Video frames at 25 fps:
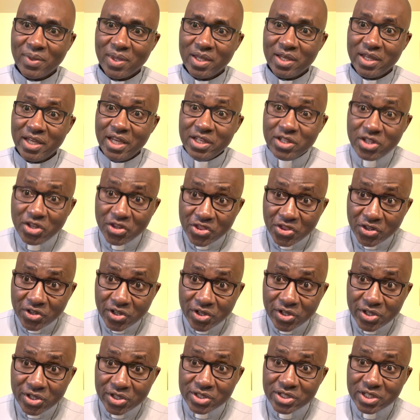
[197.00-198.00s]
In the
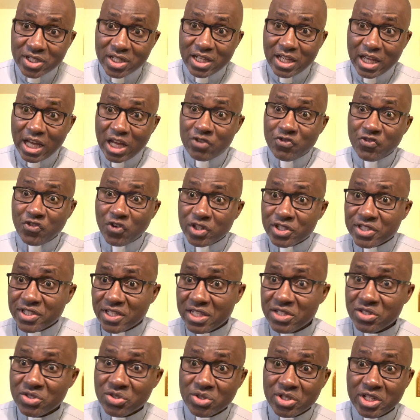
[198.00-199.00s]
third and fourth
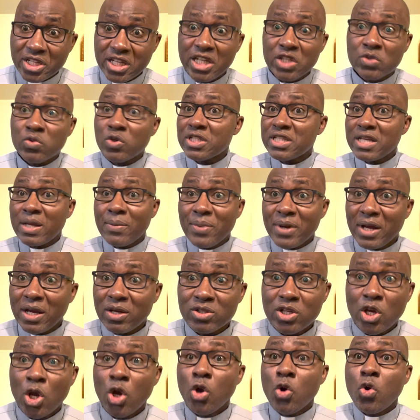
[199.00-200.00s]
century, it was
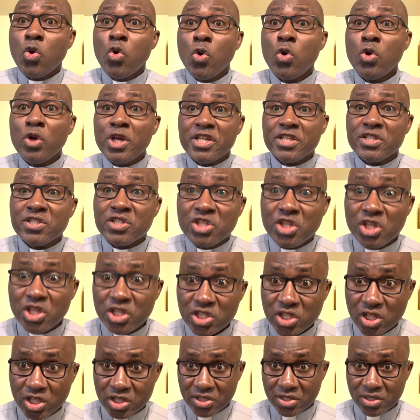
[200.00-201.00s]
about who is
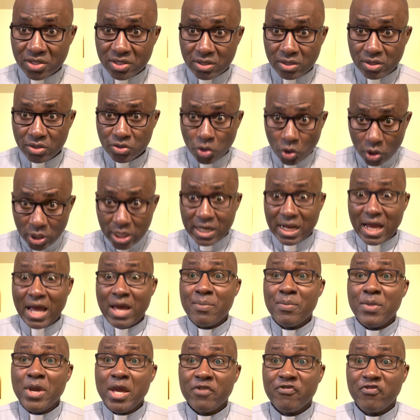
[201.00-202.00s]
Jesus so that I
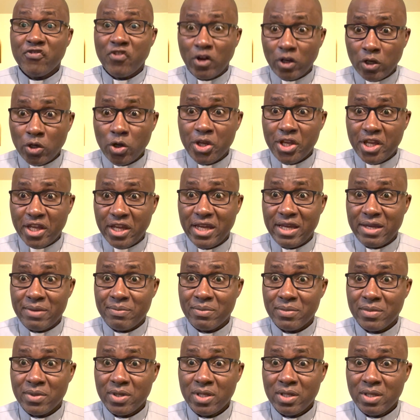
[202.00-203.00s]
may follow him.